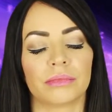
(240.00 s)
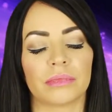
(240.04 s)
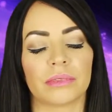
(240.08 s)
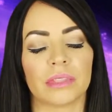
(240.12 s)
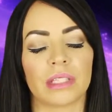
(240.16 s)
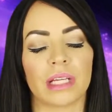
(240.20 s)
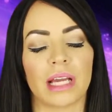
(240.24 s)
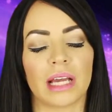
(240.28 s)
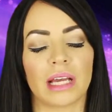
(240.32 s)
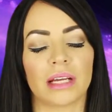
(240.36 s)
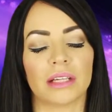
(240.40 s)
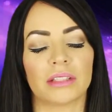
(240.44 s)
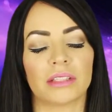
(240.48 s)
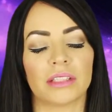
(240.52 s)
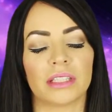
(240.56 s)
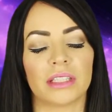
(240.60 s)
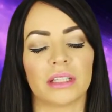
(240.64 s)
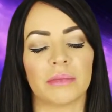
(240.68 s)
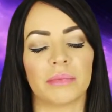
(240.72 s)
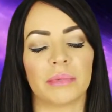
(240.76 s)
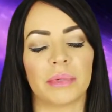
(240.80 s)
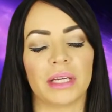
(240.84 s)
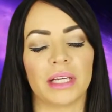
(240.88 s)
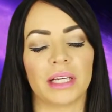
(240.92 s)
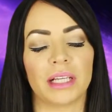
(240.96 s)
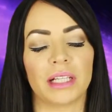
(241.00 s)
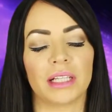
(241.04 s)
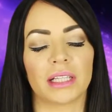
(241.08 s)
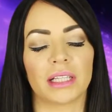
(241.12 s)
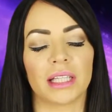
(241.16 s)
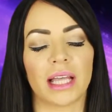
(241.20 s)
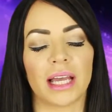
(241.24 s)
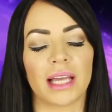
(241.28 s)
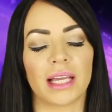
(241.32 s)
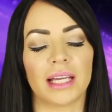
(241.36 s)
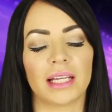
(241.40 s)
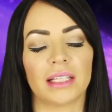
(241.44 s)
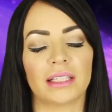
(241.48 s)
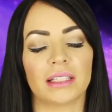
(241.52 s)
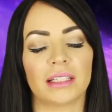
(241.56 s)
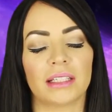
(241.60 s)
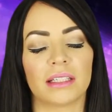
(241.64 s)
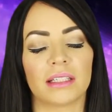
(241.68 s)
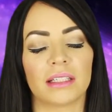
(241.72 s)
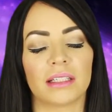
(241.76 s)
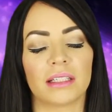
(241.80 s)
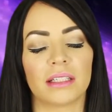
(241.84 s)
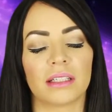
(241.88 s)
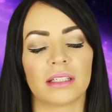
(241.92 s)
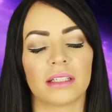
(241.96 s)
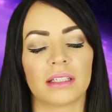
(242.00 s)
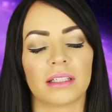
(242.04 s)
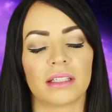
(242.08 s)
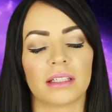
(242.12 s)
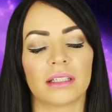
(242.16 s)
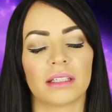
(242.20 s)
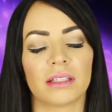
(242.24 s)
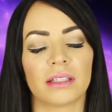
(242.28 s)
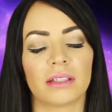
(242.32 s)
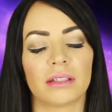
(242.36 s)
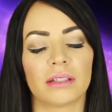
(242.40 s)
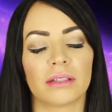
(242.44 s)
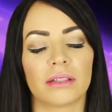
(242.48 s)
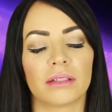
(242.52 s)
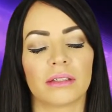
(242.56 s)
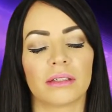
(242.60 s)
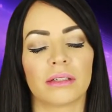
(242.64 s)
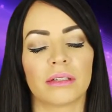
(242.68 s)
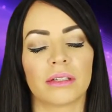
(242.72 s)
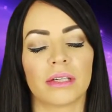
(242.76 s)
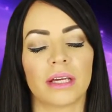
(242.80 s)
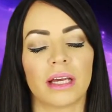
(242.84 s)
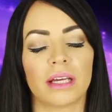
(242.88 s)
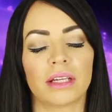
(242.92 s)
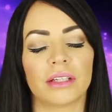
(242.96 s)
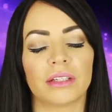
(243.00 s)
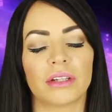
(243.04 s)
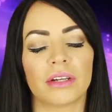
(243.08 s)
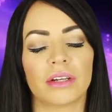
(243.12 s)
Now see the pink light at